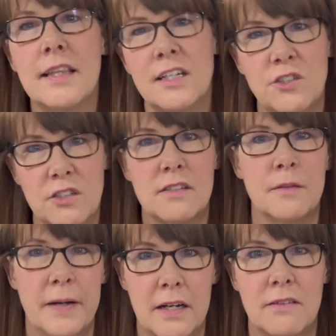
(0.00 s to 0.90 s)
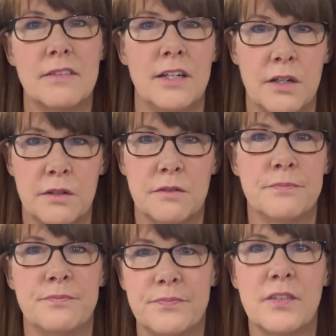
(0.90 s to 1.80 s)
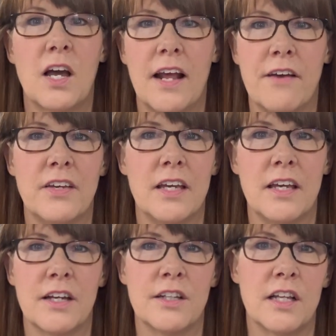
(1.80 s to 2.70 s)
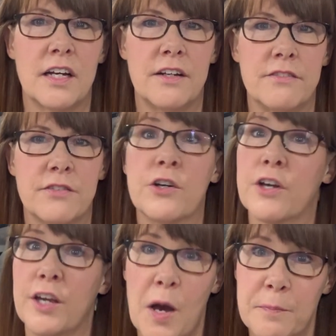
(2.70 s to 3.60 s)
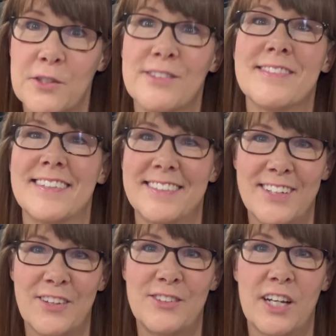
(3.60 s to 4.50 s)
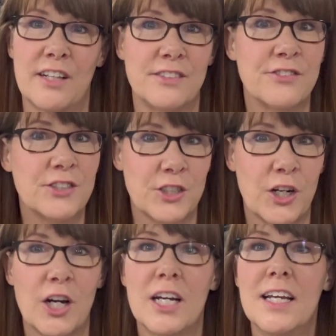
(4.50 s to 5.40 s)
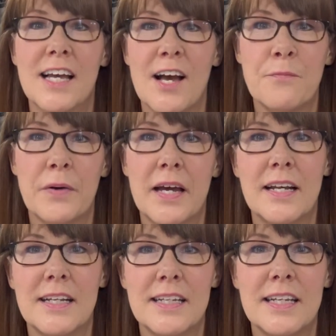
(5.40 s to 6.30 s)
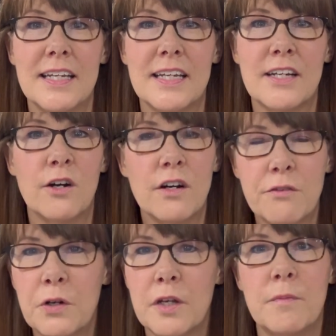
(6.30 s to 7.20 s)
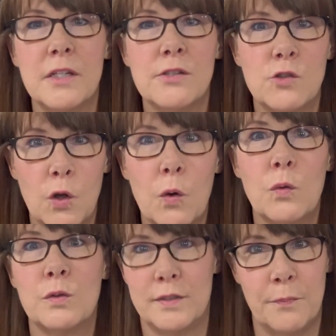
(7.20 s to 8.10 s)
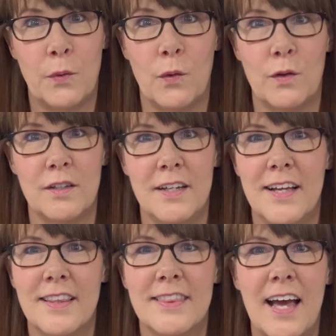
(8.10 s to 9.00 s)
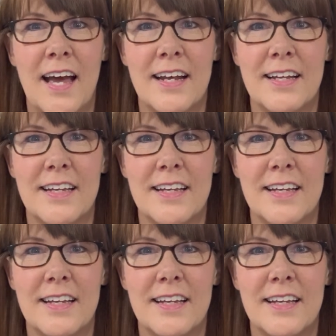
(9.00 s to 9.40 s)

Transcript: then just about, you know, not having a lot of cooking options. That's another challenge for sure. But carnivore can be so simple that